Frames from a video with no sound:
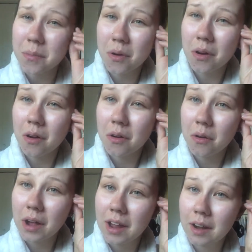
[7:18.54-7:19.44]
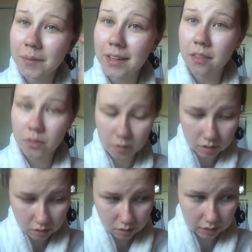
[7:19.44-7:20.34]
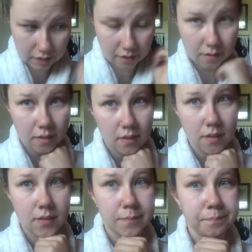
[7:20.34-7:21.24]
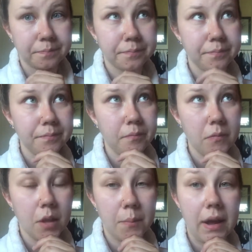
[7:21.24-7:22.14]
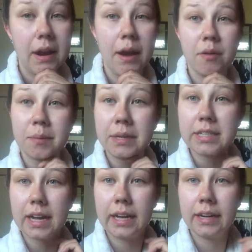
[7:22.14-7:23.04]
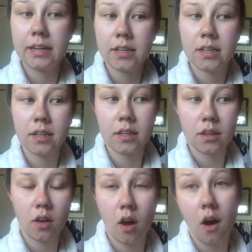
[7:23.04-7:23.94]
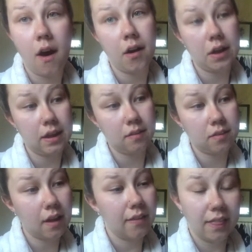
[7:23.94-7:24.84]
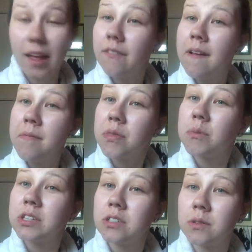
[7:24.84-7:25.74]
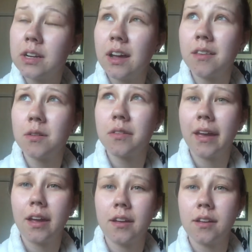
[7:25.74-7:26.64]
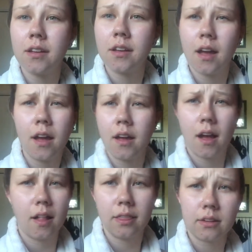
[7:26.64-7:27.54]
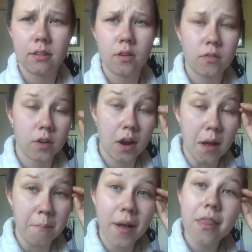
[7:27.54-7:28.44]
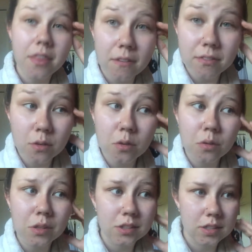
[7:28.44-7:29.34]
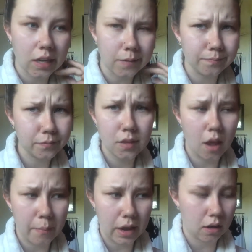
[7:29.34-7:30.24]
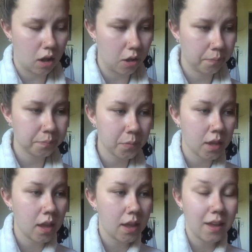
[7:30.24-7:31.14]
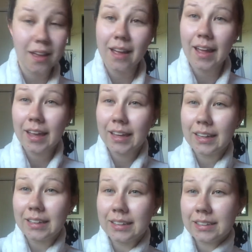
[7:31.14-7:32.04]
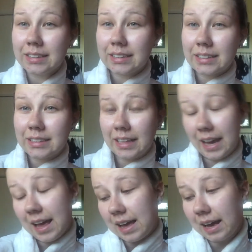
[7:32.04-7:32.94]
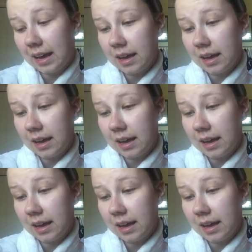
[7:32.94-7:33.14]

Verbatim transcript: tomorrow and I'm taking three classes but I will be done August 11th, which is really nice. So it's like a little over a month of school, which is like not bad at all. And yeah,